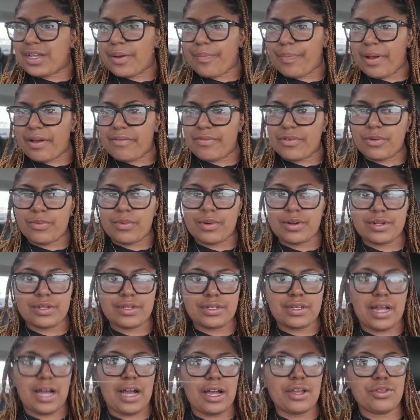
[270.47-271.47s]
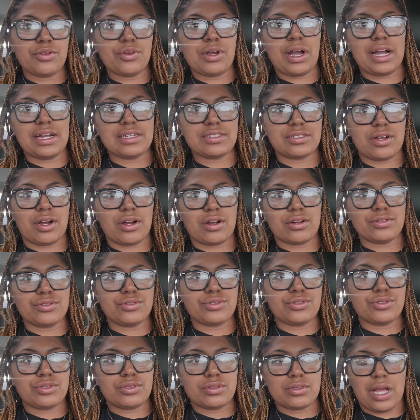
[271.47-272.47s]
up, everyone? How you guys are?
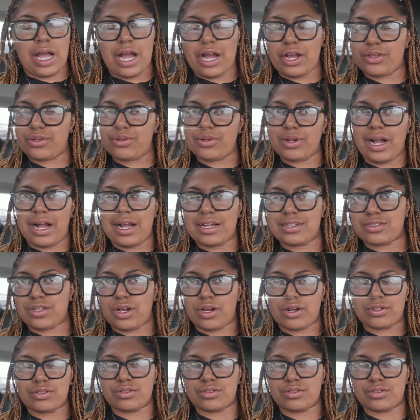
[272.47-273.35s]
How you guys are